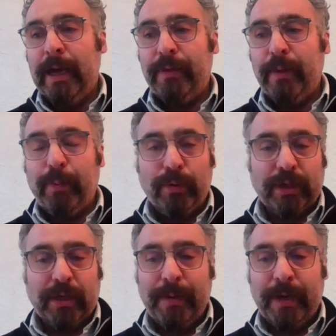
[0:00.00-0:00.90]
the
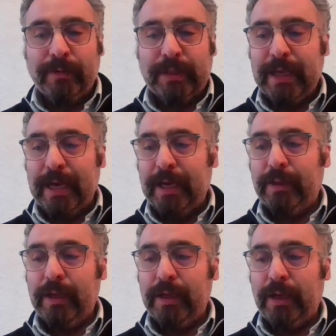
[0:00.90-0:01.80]
polls are coming out to
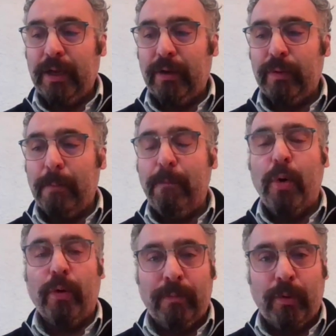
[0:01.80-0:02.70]
say that, you know,
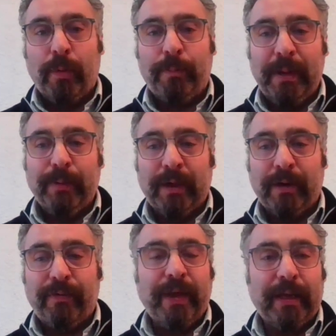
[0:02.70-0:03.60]
more and more people
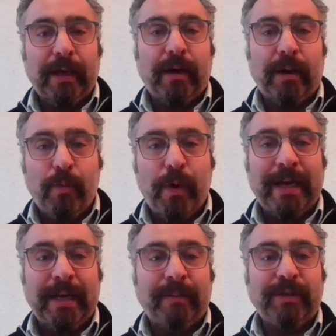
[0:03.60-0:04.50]
are thinking, are
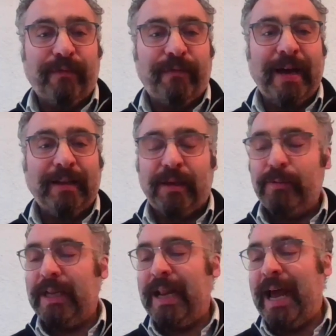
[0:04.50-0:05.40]
waking up to the fact that
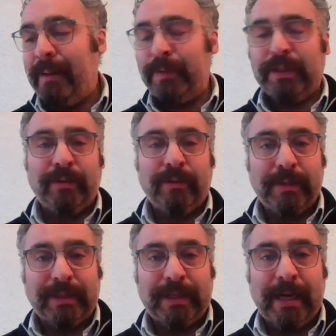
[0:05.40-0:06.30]
it was an absolute
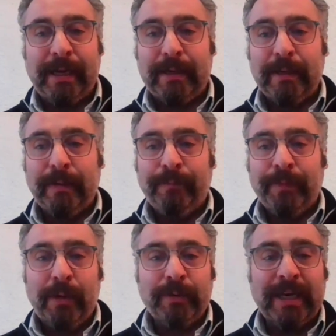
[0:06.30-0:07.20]
mistake.
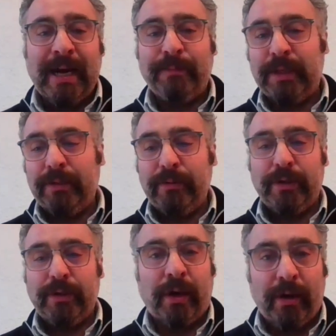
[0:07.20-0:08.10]
It was an
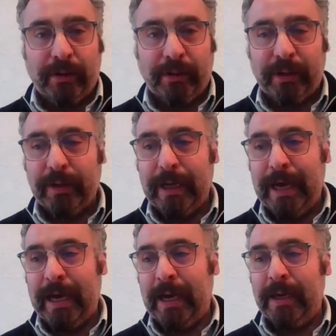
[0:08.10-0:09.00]
absolute con
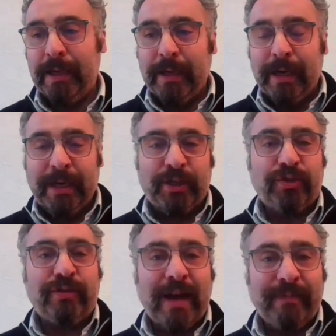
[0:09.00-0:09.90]
and a
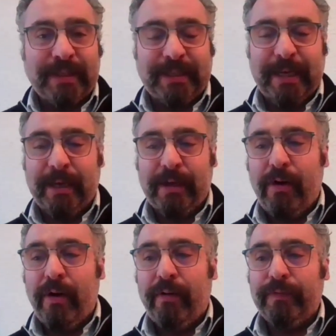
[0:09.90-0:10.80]
travesty
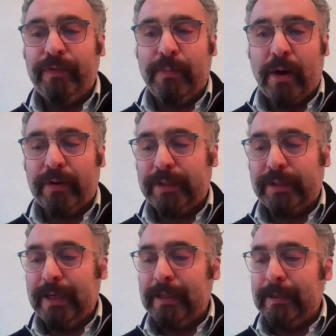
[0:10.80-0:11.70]
of
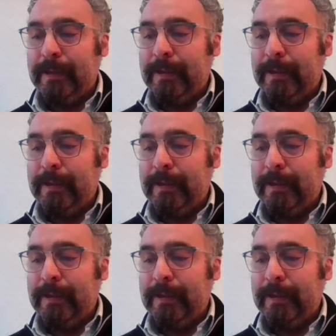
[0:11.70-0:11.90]
democracy.